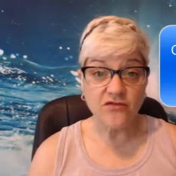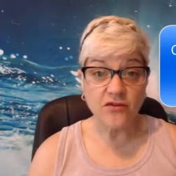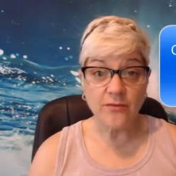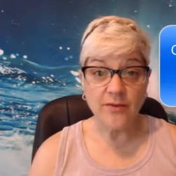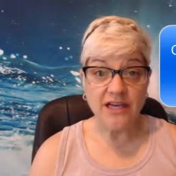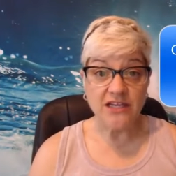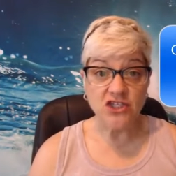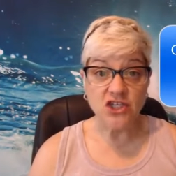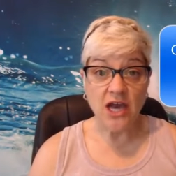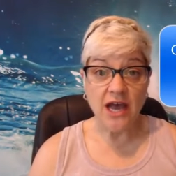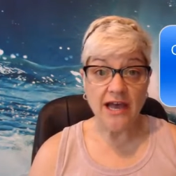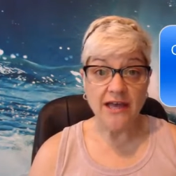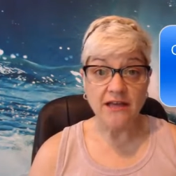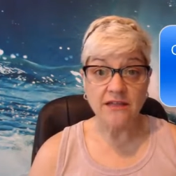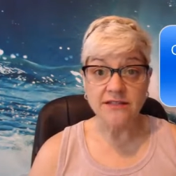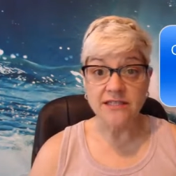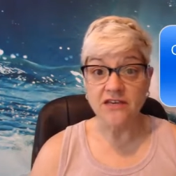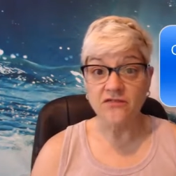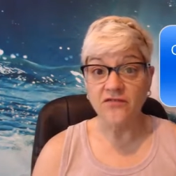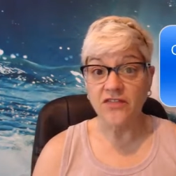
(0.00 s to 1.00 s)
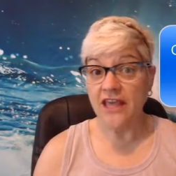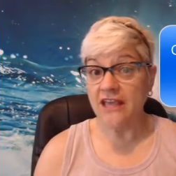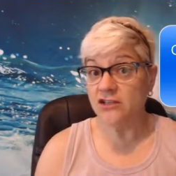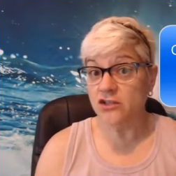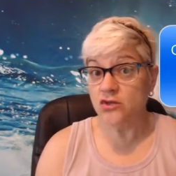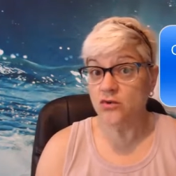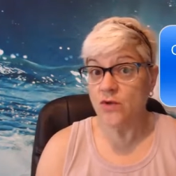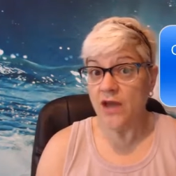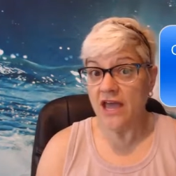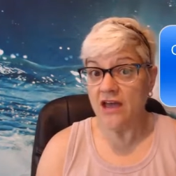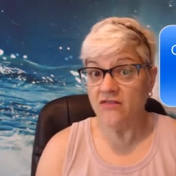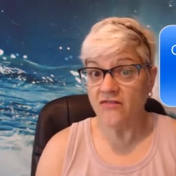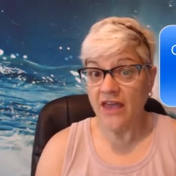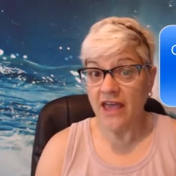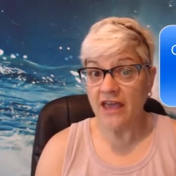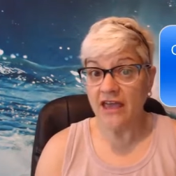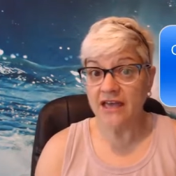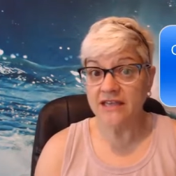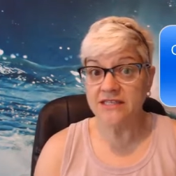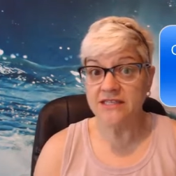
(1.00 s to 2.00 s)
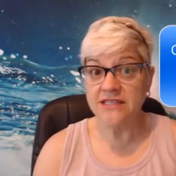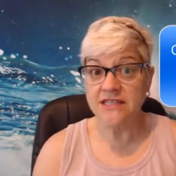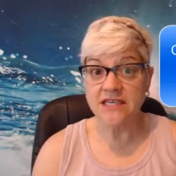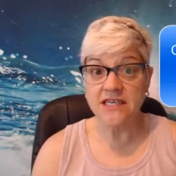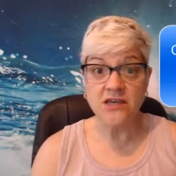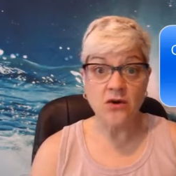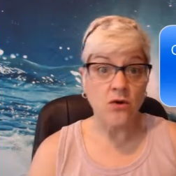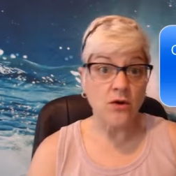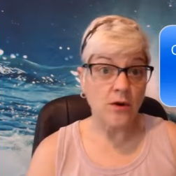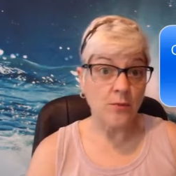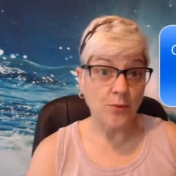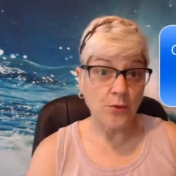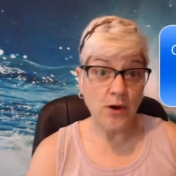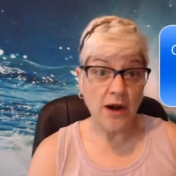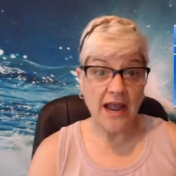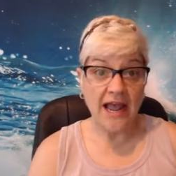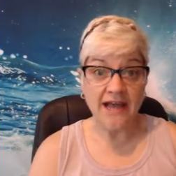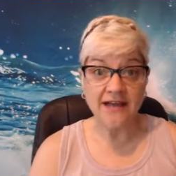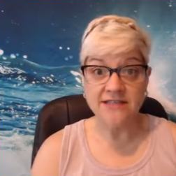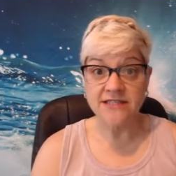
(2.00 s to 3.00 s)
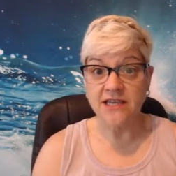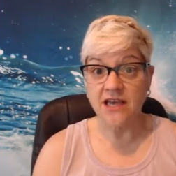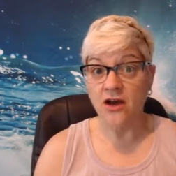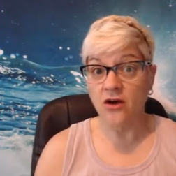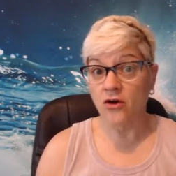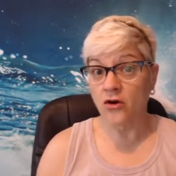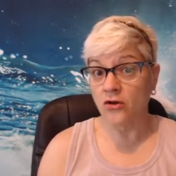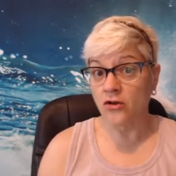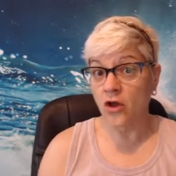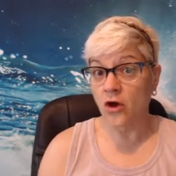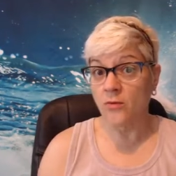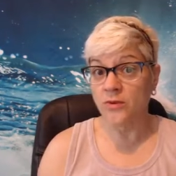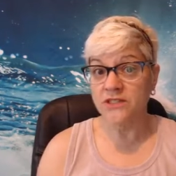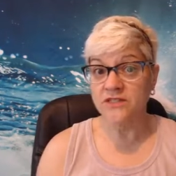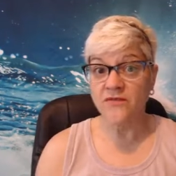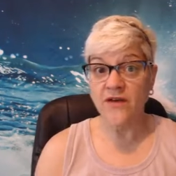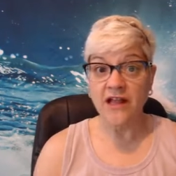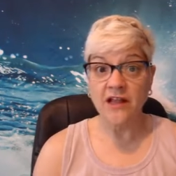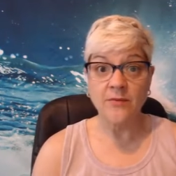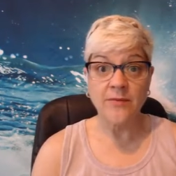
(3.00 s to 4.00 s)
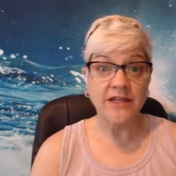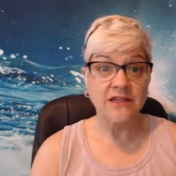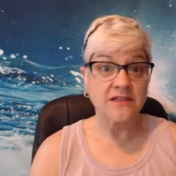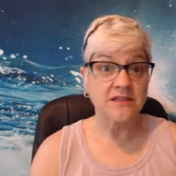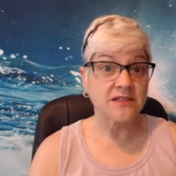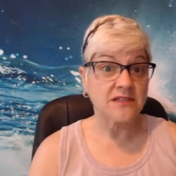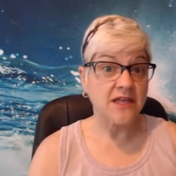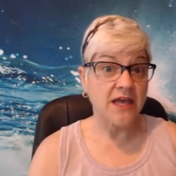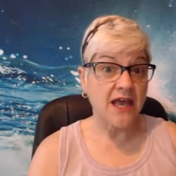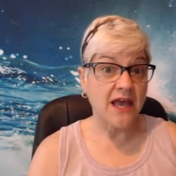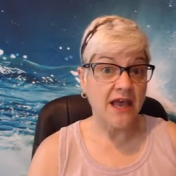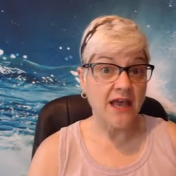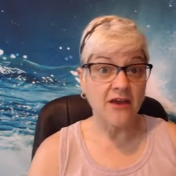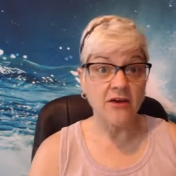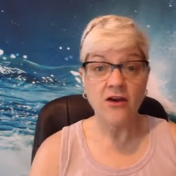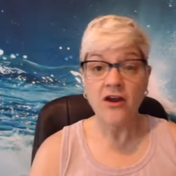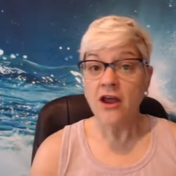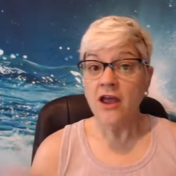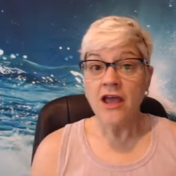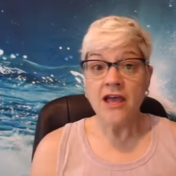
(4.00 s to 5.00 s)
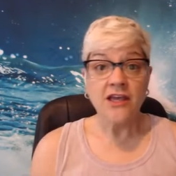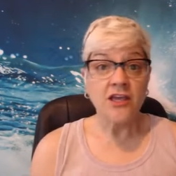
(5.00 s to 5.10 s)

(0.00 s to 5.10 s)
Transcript: for my child if they do have ASD or apraxia or global developmental delay or,